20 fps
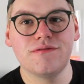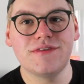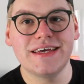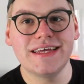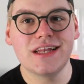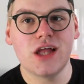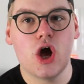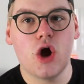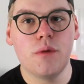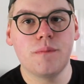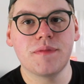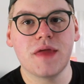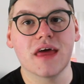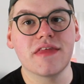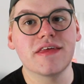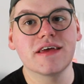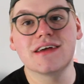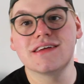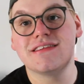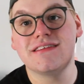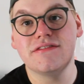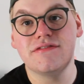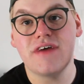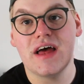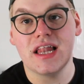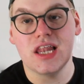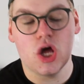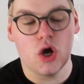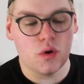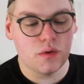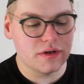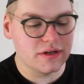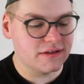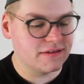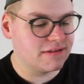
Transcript: Velo? I think it's Velo.